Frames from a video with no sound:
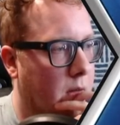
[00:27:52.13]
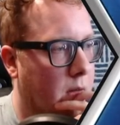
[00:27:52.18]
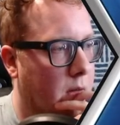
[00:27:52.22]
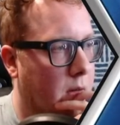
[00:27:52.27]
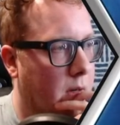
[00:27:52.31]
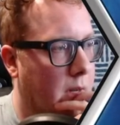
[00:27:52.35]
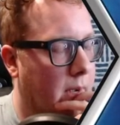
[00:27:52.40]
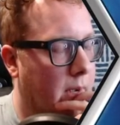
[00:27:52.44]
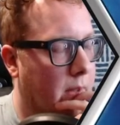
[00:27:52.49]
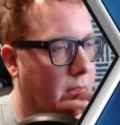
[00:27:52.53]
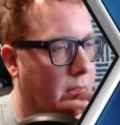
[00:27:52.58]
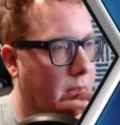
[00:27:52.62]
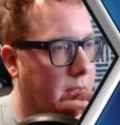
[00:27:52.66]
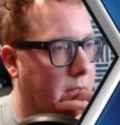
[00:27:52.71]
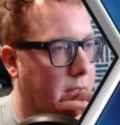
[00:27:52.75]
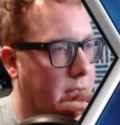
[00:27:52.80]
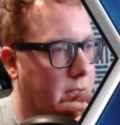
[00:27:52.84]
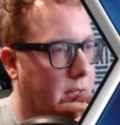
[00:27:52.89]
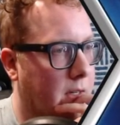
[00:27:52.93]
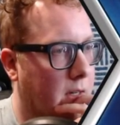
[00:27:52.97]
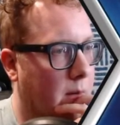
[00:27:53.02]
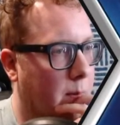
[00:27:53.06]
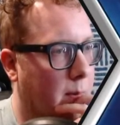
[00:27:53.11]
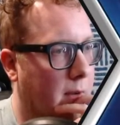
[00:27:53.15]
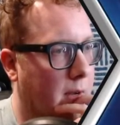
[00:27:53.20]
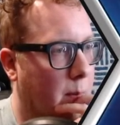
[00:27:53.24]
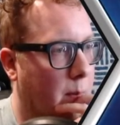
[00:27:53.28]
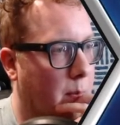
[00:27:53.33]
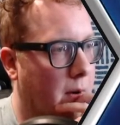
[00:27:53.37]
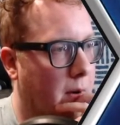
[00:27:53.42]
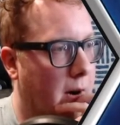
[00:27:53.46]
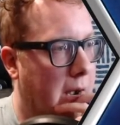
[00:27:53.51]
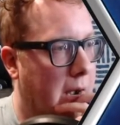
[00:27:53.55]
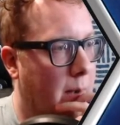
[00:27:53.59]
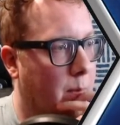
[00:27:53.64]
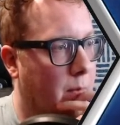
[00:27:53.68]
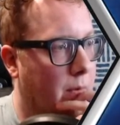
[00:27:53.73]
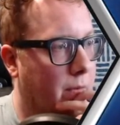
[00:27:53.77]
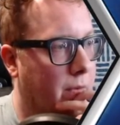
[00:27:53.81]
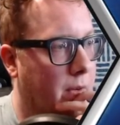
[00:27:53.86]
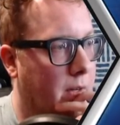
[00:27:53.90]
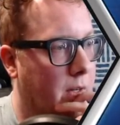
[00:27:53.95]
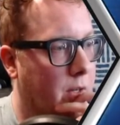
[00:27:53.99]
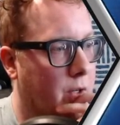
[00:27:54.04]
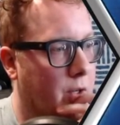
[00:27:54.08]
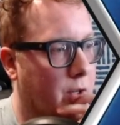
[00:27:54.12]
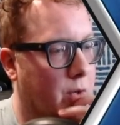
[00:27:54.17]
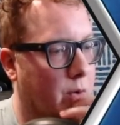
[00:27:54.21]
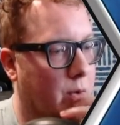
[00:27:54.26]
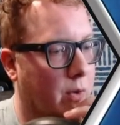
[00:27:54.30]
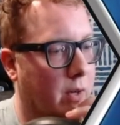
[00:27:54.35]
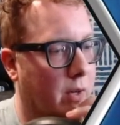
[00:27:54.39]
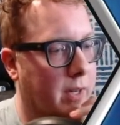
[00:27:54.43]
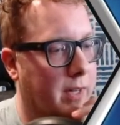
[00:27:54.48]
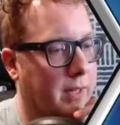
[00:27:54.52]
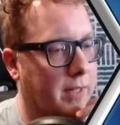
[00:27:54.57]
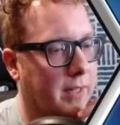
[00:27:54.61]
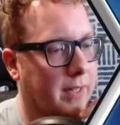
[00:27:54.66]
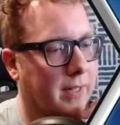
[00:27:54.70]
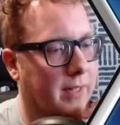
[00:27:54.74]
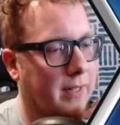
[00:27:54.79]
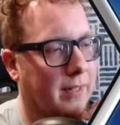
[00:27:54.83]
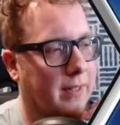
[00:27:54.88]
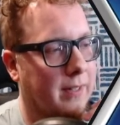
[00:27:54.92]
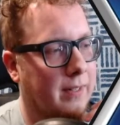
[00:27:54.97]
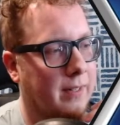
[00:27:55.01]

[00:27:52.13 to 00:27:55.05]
Now, this is gonna be a problem if it destroys...